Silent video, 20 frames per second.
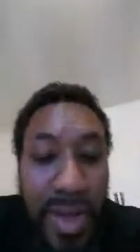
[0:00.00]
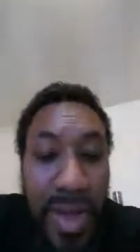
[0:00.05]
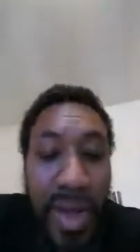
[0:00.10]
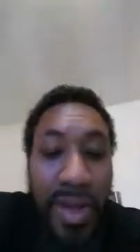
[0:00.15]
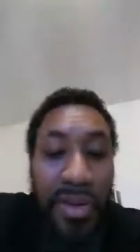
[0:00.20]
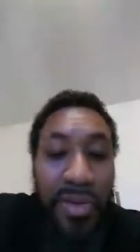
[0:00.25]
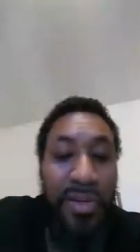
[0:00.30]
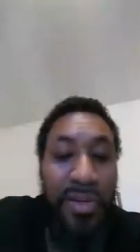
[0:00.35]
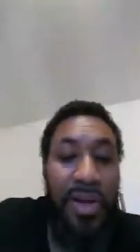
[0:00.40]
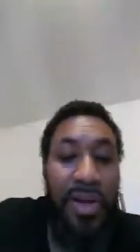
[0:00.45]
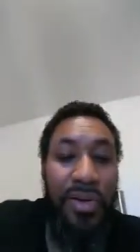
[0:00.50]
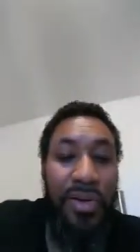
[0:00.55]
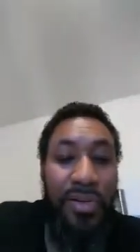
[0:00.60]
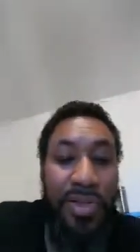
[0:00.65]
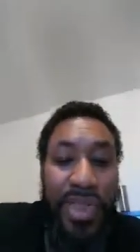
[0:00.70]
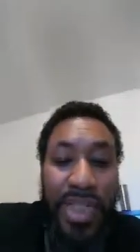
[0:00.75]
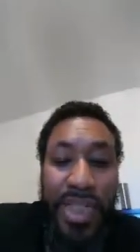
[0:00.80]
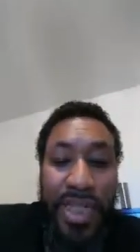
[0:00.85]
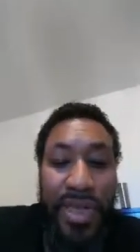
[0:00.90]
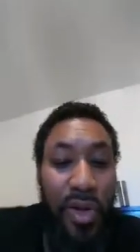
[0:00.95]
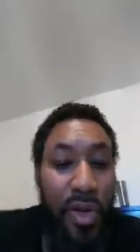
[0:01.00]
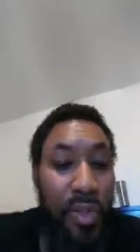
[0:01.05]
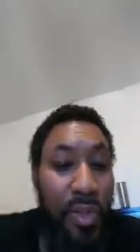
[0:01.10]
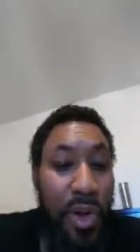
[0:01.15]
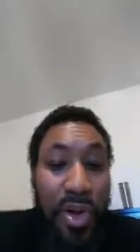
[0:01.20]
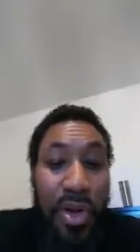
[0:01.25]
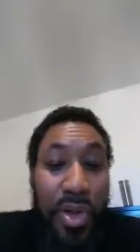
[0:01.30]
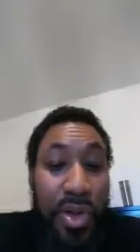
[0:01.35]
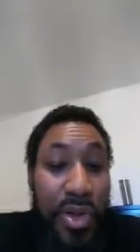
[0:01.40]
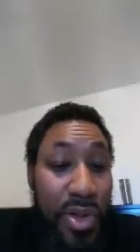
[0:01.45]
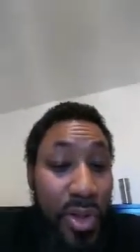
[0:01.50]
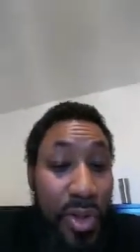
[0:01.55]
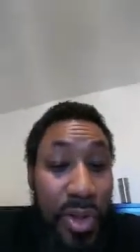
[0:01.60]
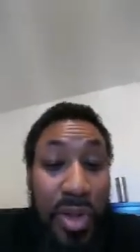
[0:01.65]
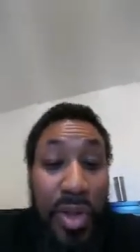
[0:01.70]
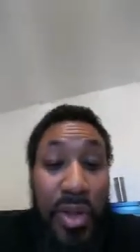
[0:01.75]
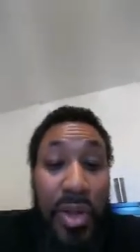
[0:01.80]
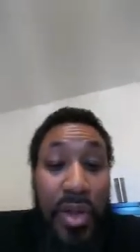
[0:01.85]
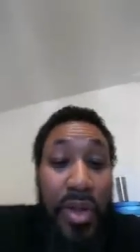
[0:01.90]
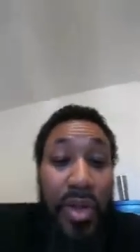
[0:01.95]
I don't see no words or,
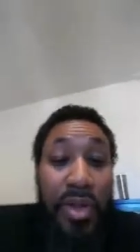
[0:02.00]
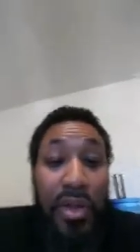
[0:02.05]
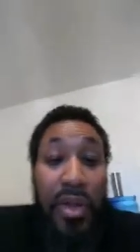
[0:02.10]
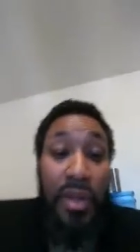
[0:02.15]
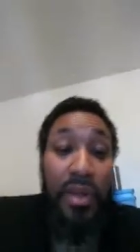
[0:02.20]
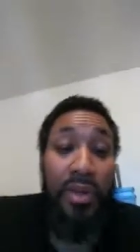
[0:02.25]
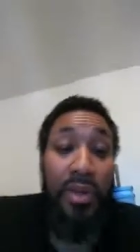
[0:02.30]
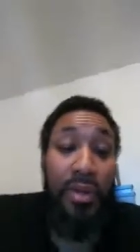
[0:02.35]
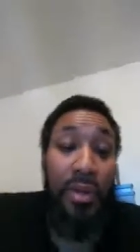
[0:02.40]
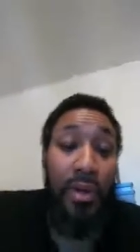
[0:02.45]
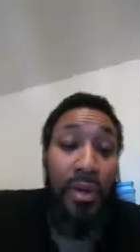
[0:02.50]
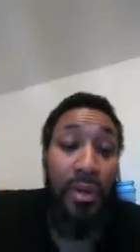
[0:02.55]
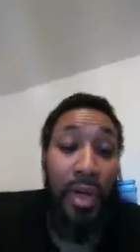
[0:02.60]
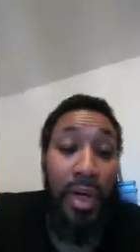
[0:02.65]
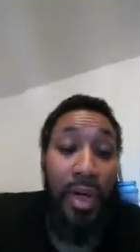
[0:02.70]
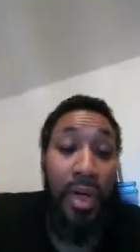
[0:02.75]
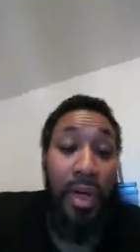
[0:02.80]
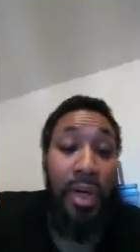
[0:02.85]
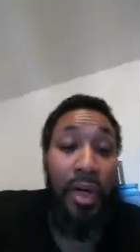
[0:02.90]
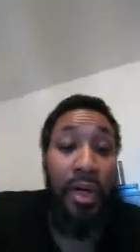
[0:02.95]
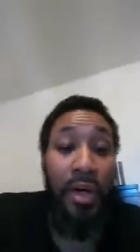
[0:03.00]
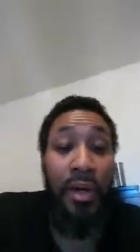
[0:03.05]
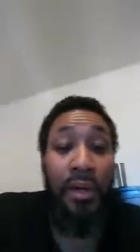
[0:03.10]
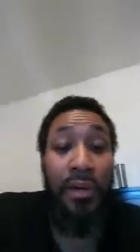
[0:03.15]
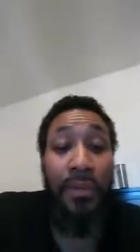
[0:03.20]
I